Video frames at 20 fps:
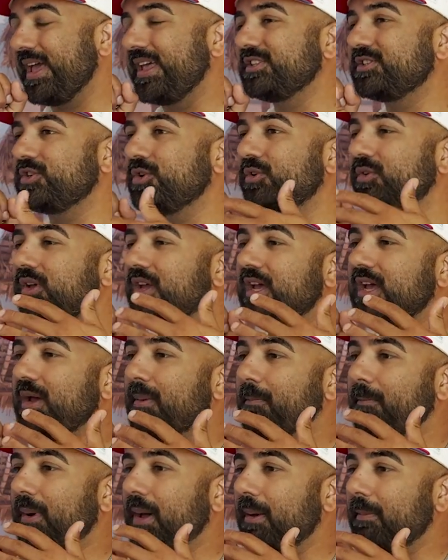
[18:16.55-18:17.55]
And so,
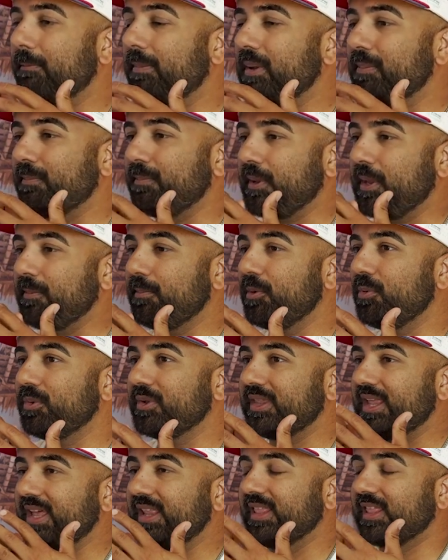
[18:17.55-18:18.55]
but people,
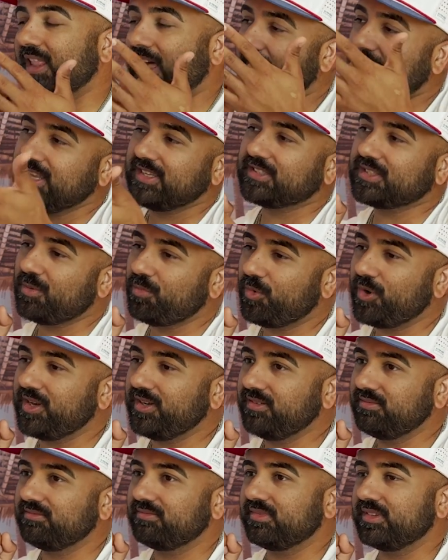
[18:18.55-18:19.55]
when they like
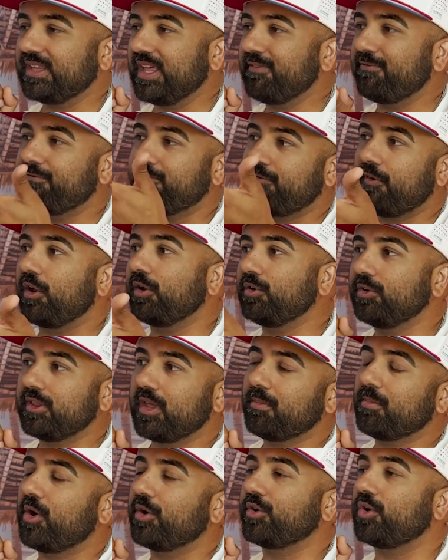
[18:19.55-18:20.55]
someone, they follow
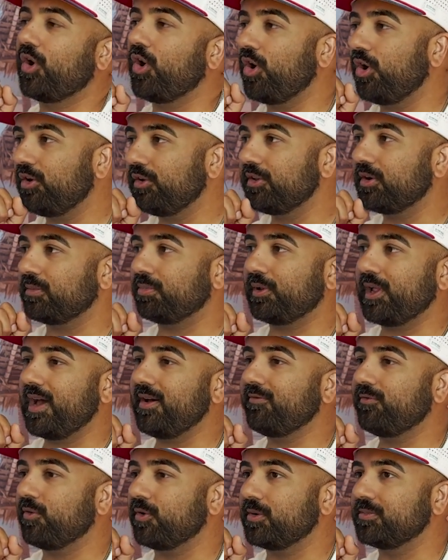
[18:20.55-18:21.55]
them on all their
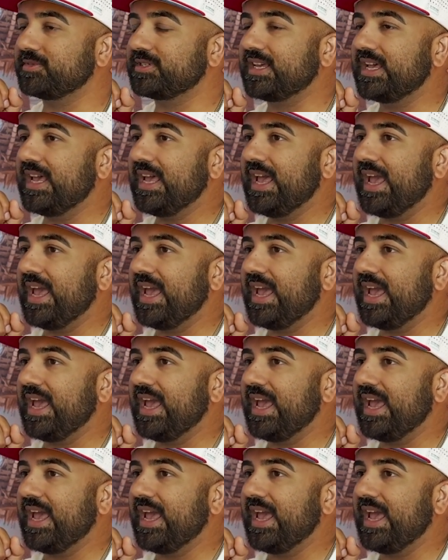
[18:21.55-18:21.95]
platforms,